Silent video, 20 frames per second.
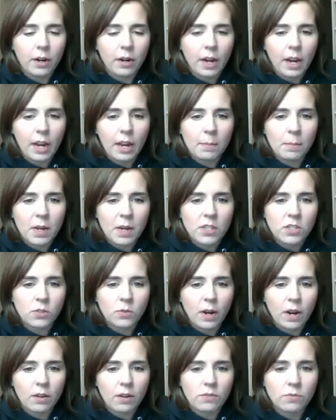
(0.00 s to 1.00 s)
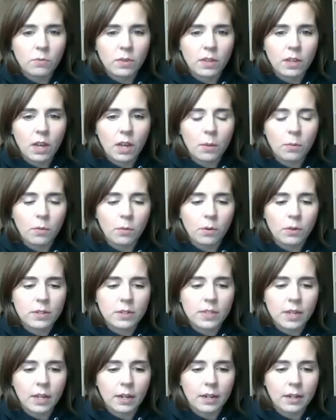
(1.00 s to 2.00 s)
and mess around with a couple more
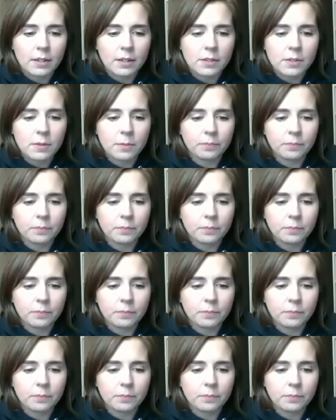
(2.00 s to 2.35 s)
settings.